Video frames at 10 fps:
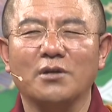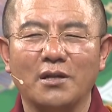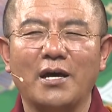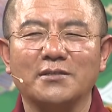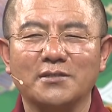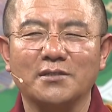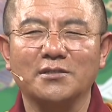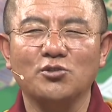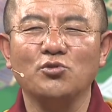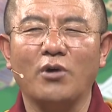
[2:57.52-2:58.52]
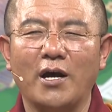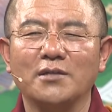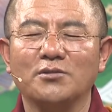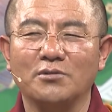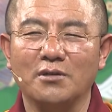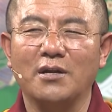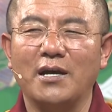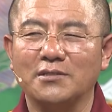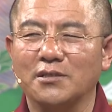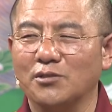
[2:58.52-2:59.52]
At that moment, it occurred
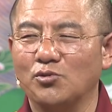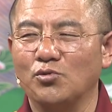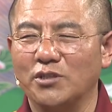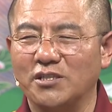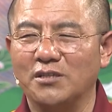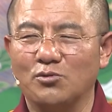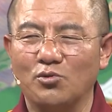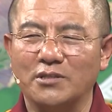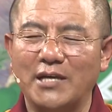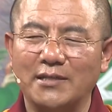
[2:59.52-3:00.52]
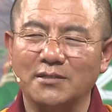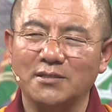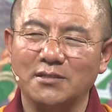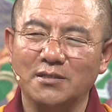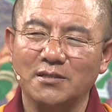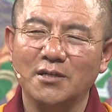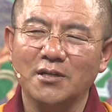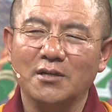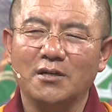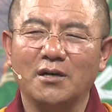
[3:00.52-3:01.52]
to him suddenly,
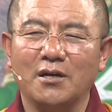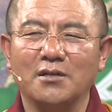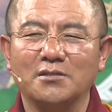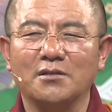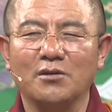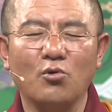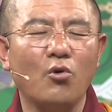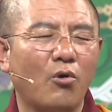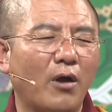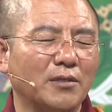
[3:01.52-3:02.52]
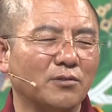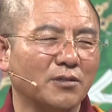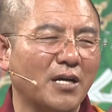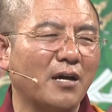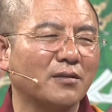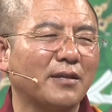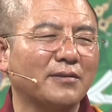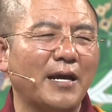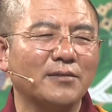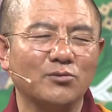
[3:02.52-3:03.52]
Mahayanas have a protector who
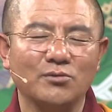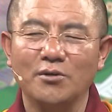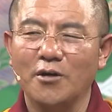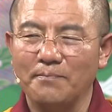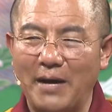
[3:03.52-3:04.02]
saves beings from the